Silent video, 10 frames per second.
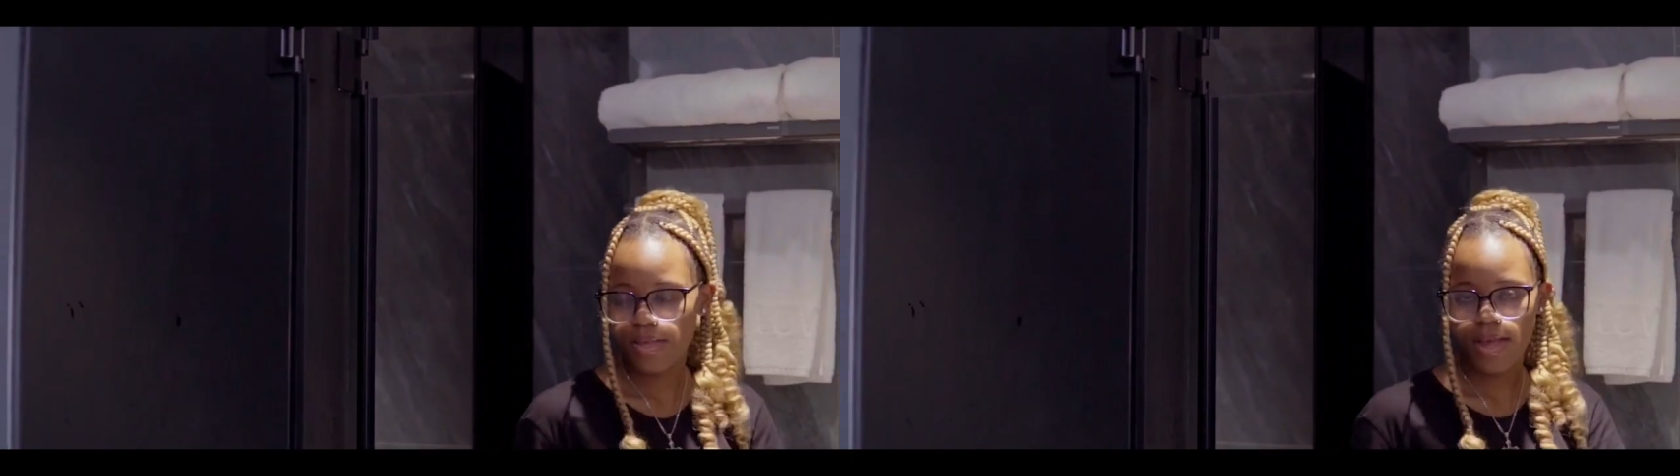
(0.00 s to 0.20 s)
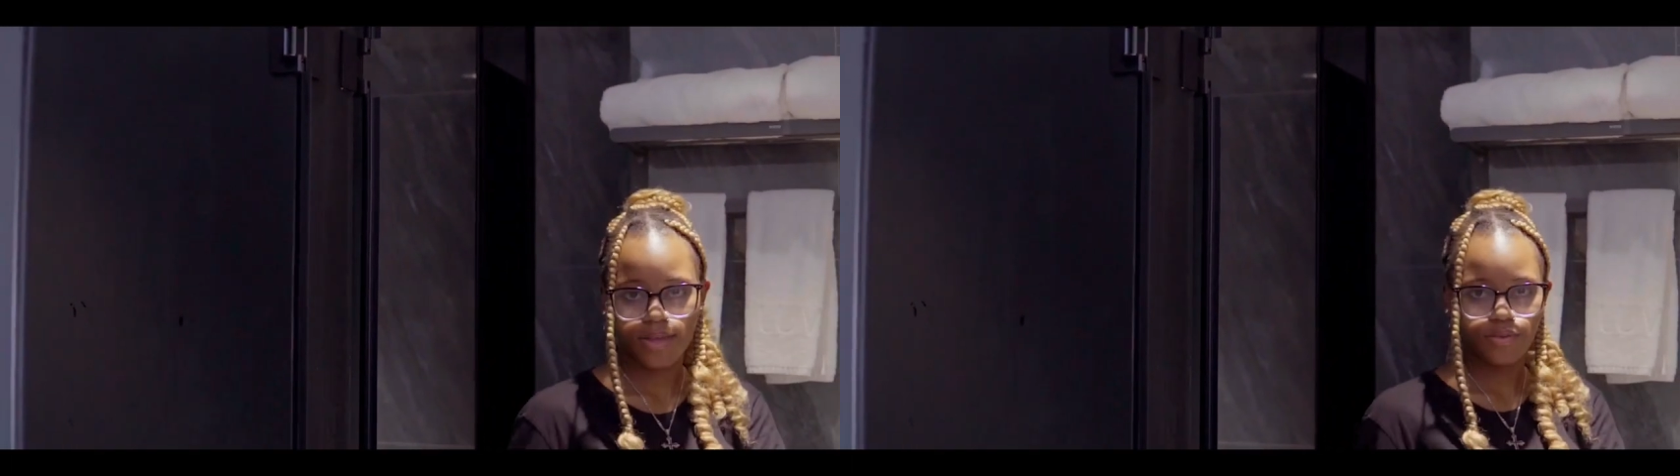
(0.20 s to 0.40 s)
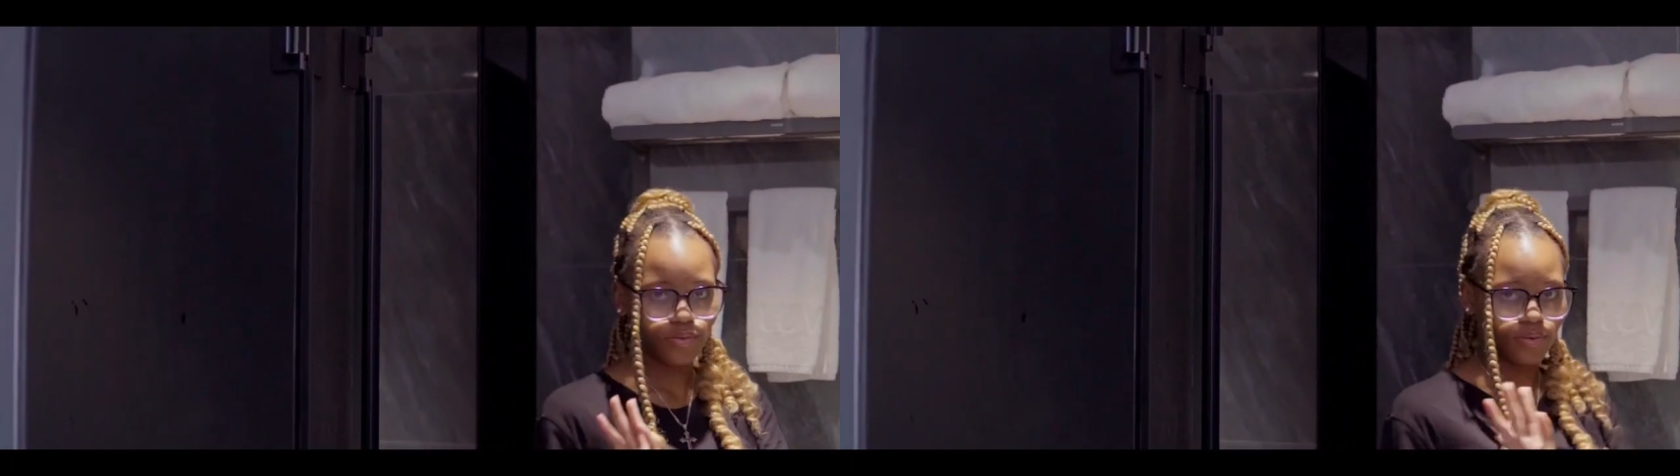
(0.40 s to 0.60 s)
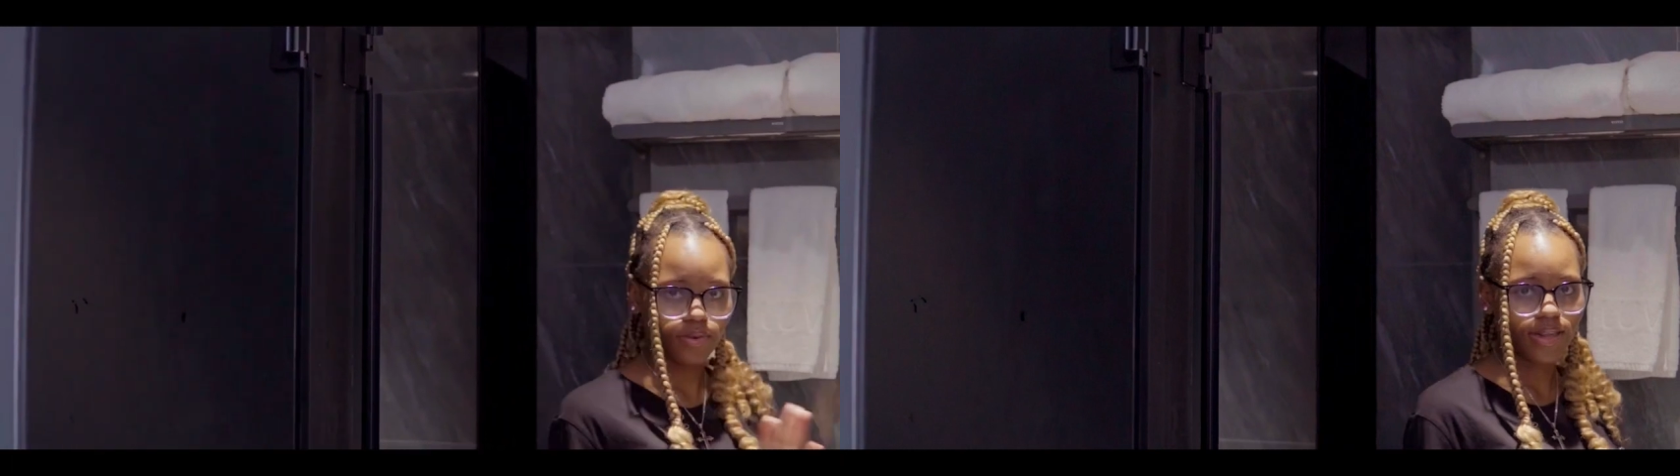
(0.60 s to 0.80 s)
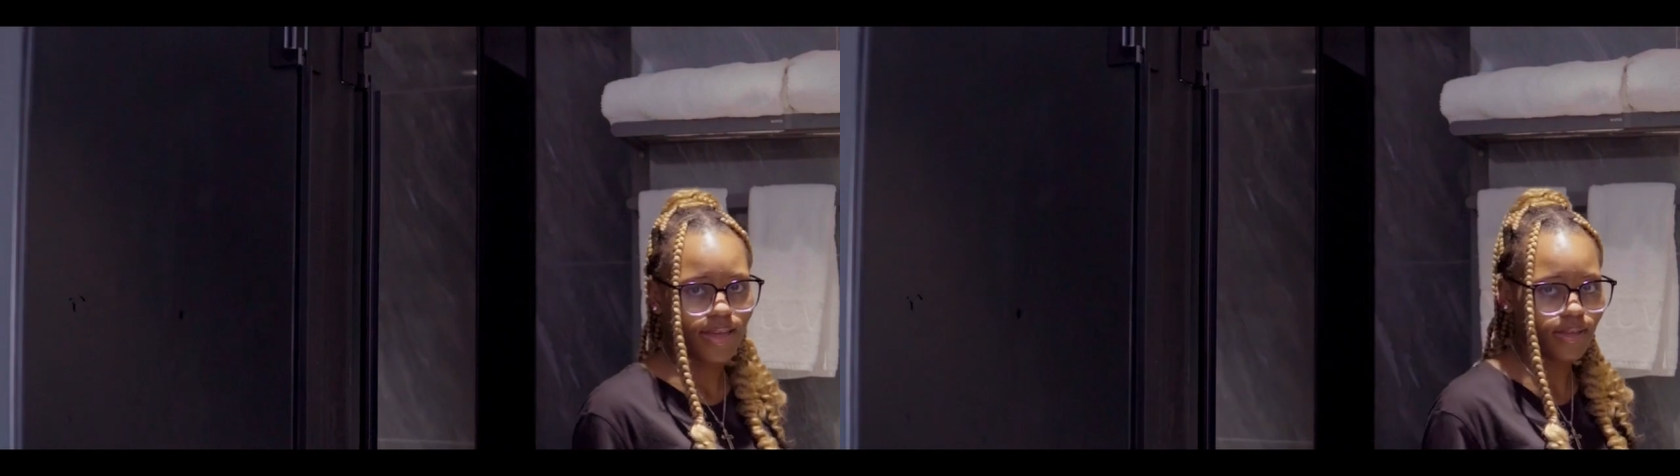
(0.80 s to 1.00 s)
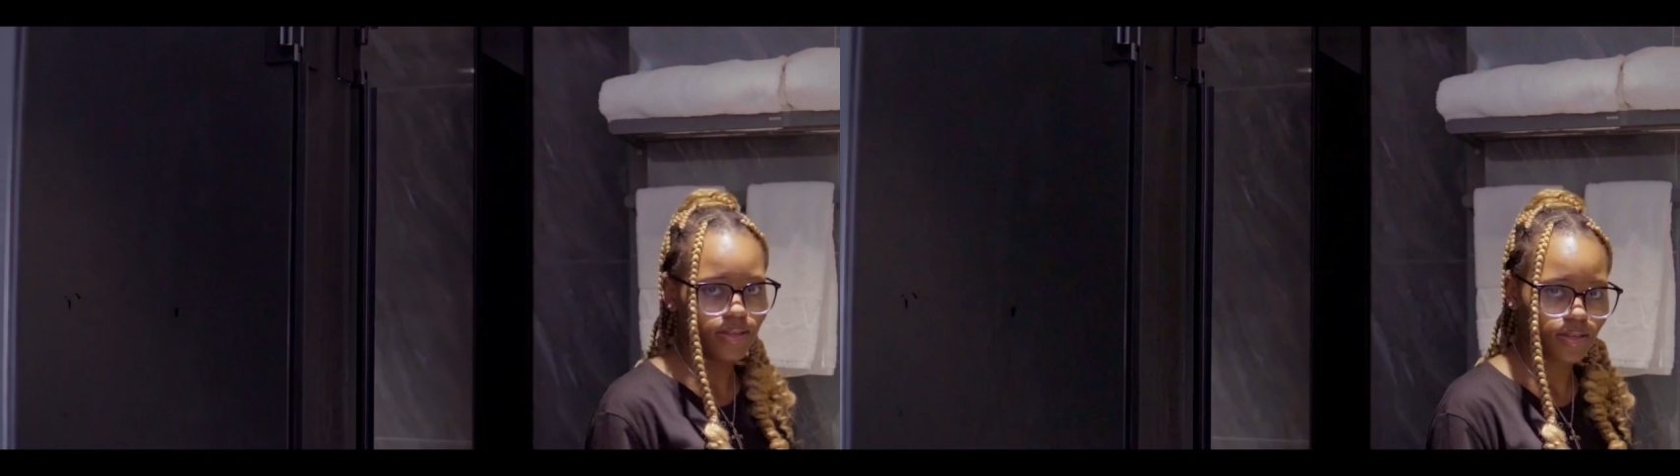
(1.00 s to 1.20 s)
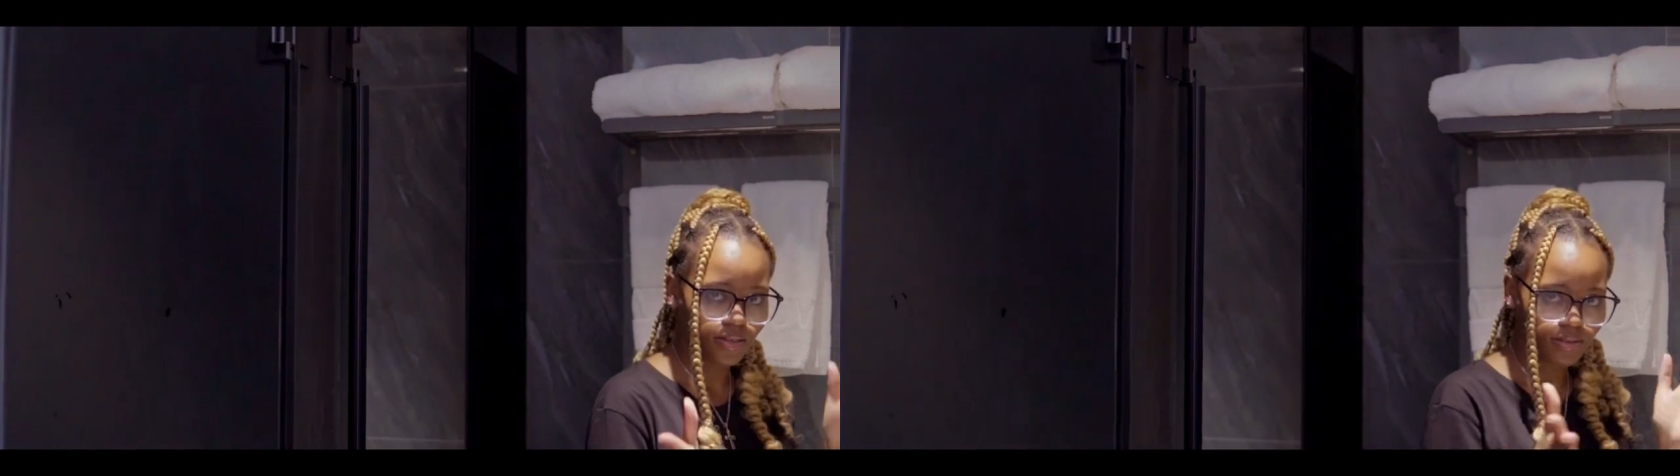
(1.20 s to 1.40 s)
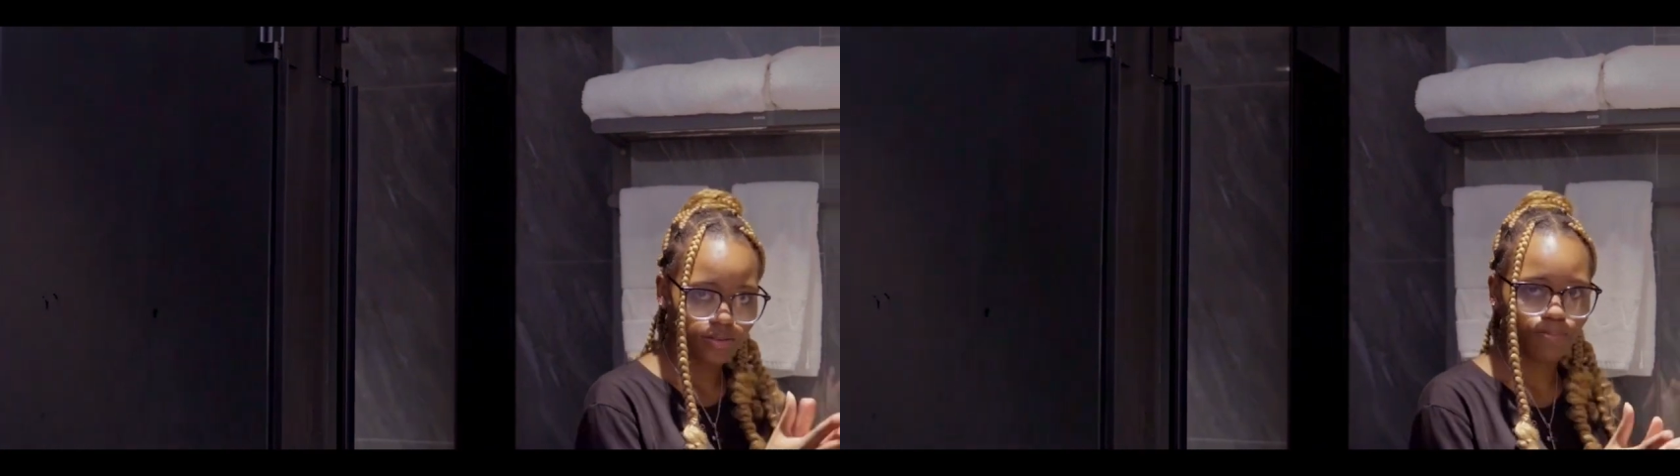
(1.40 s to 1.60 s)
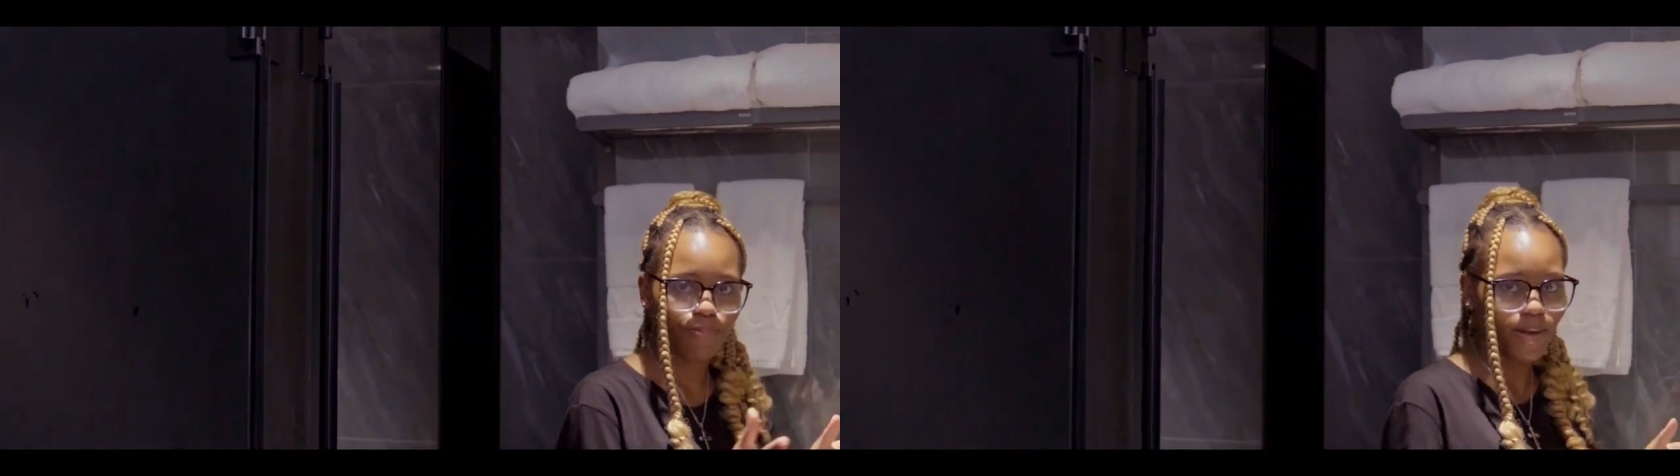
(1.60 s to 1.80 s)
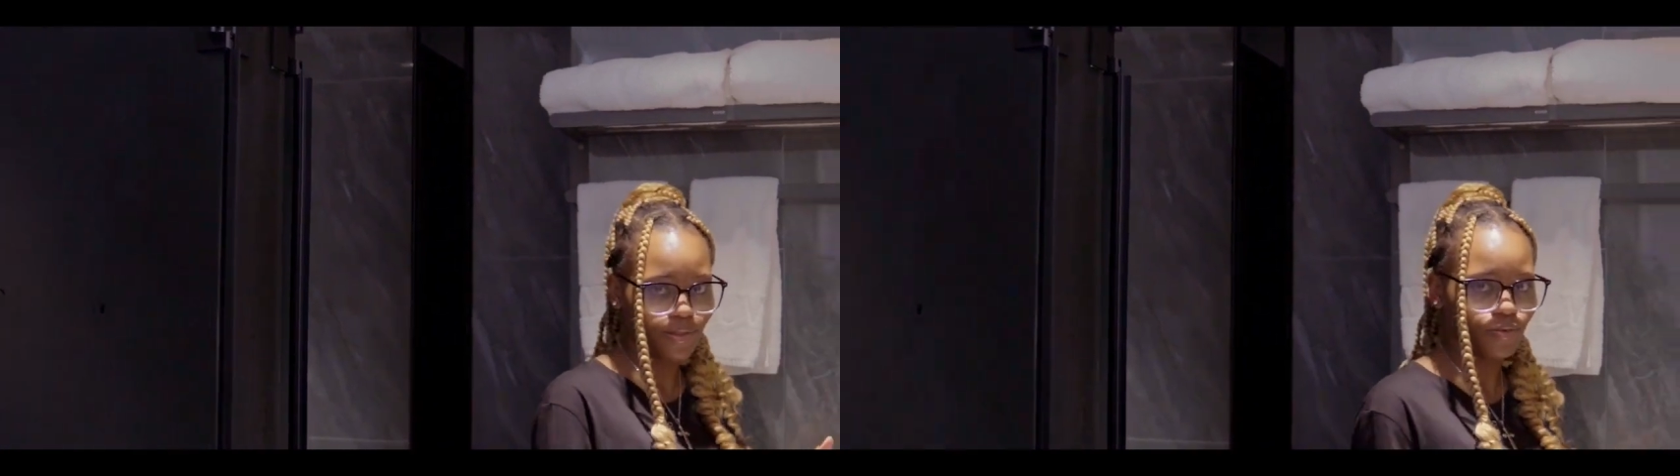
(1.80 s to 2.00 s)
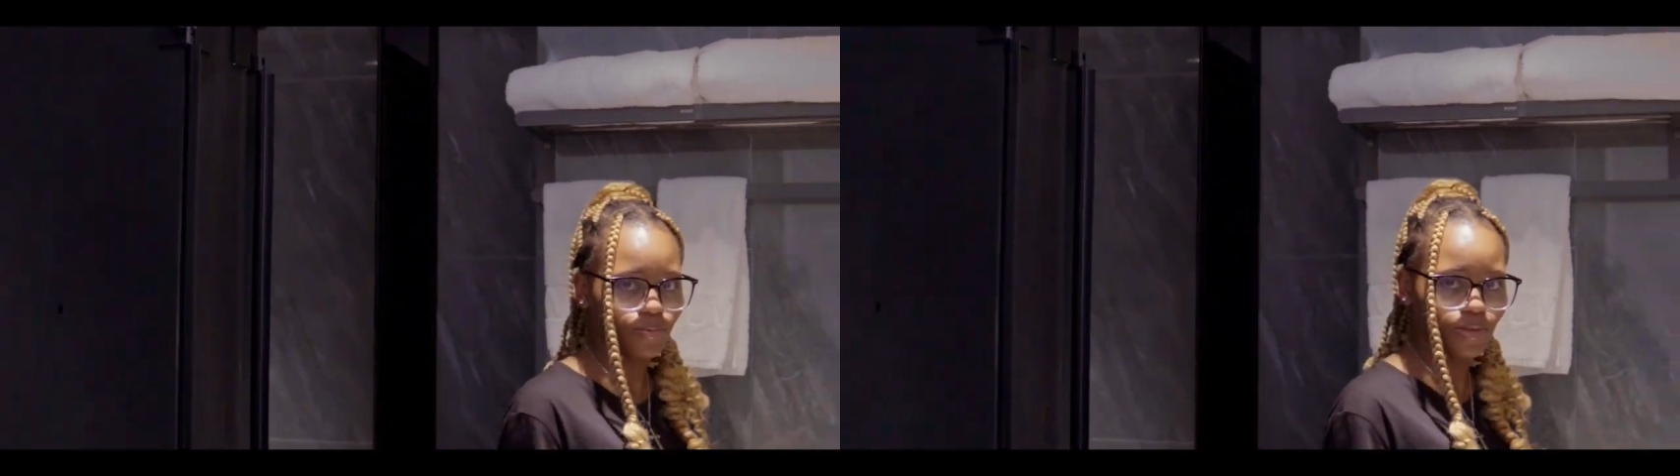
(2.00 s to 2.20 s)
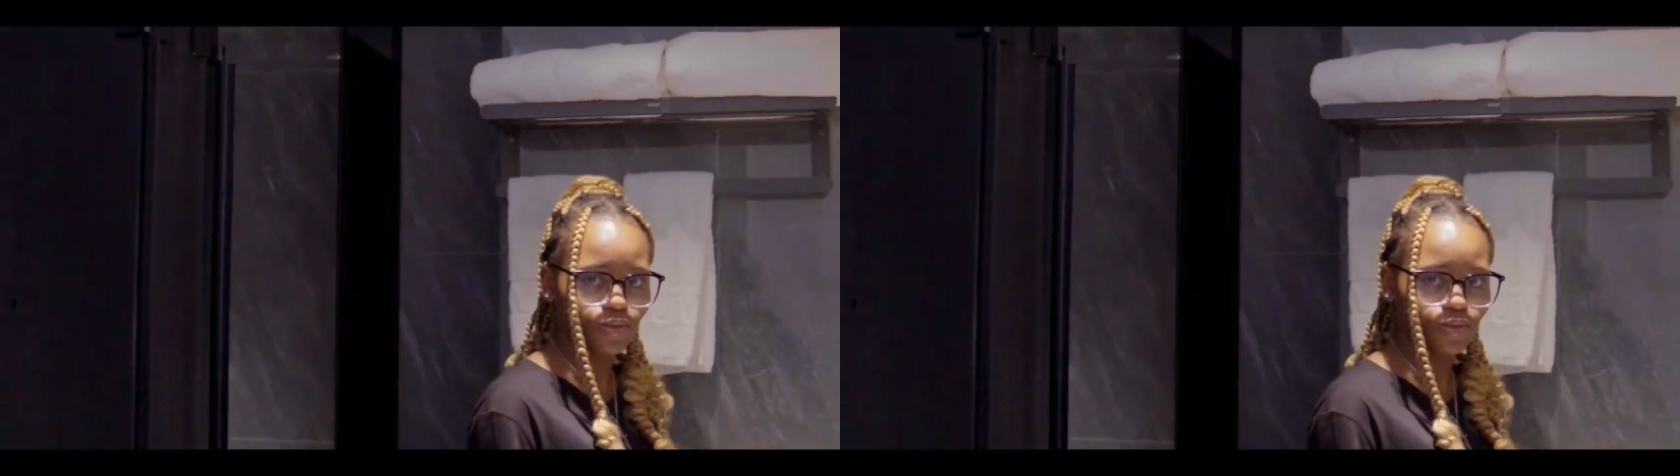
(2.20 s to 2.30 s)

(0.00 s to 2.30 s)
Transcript: I do not like bathroom and